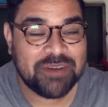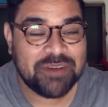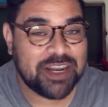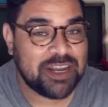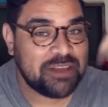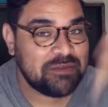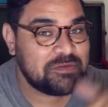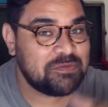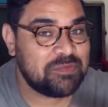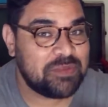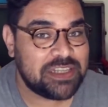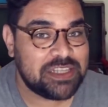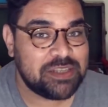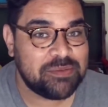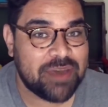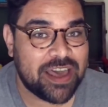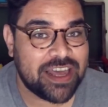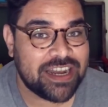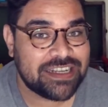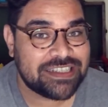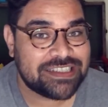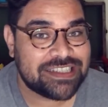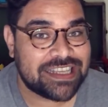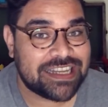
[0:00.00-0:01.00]
My name is Billi
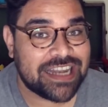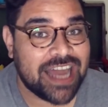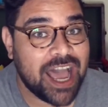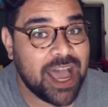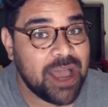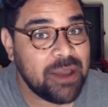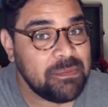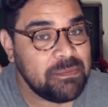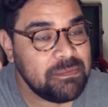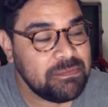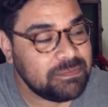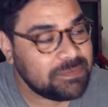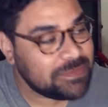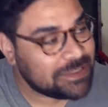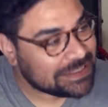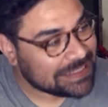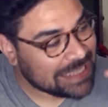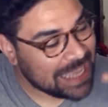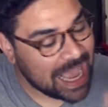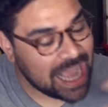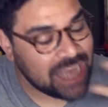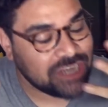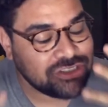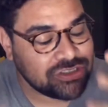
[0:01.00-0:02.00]
Maddox and I'm
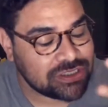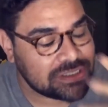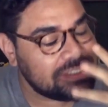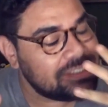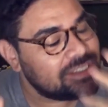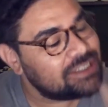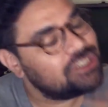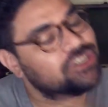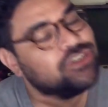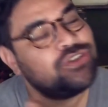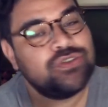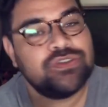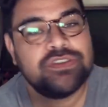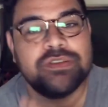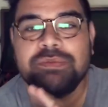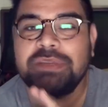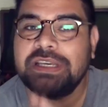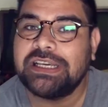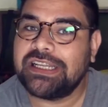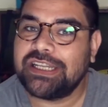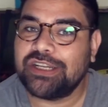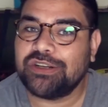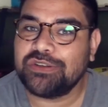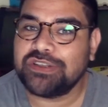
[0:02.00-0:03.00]
actually going to do
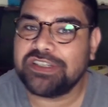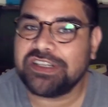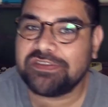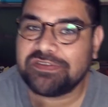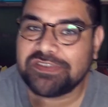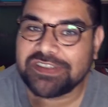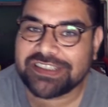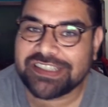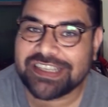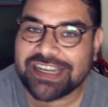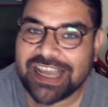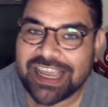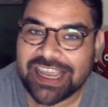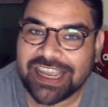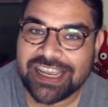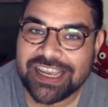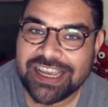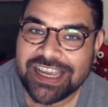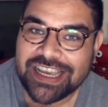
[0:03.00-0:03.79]
something a little different today.